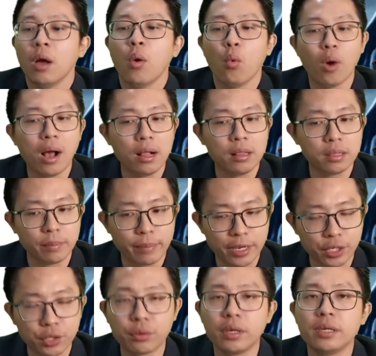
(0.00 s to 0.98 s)
While the
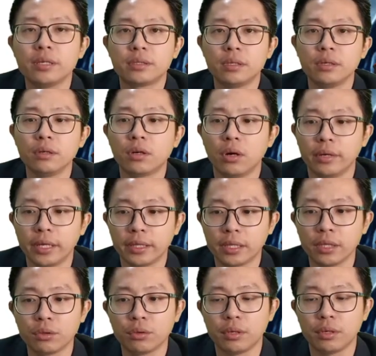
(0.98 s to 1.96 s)
battery is still
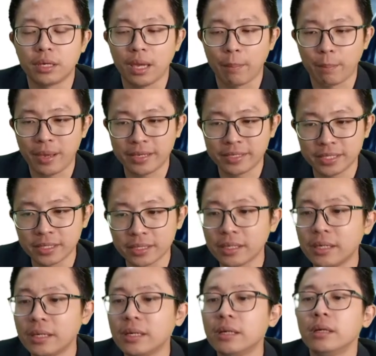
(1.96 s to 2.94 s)
connected to the
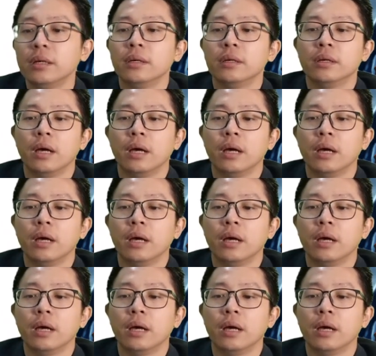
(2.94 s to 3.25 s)
capacitor,